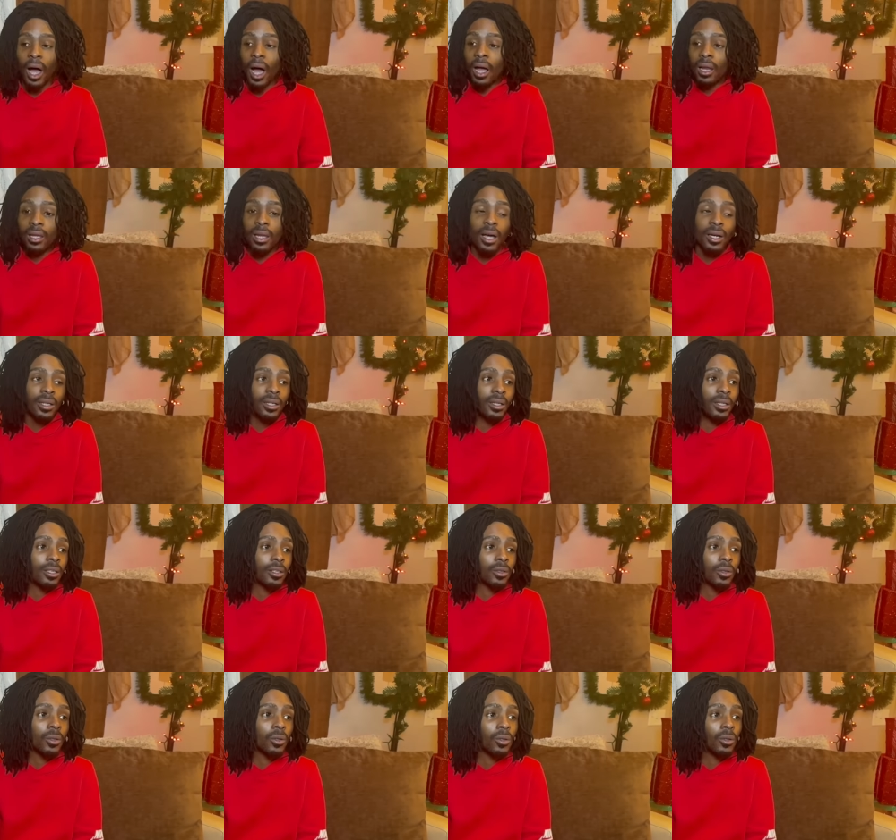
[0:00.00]
I like it.
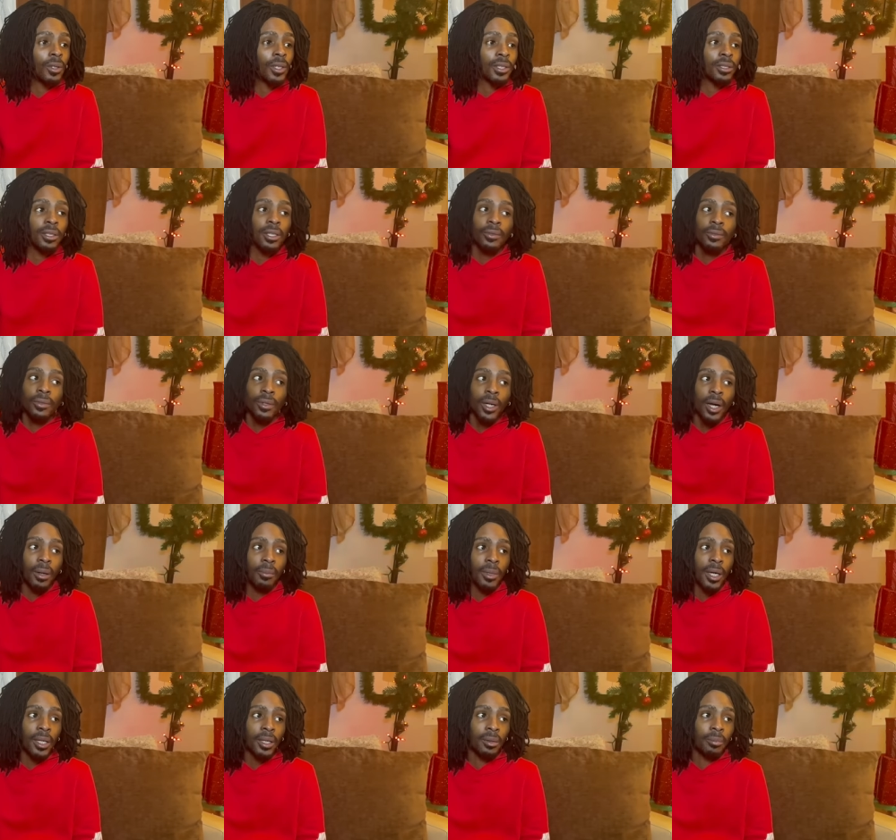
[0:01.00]
It's cool. It's different.
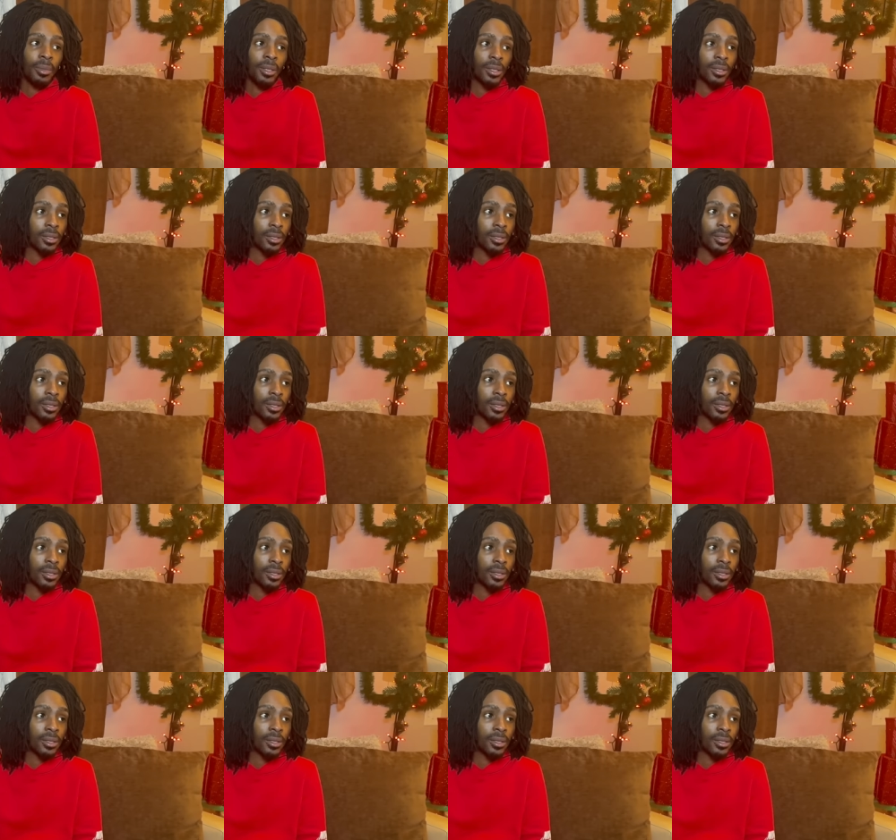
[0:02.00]
I'm not in a big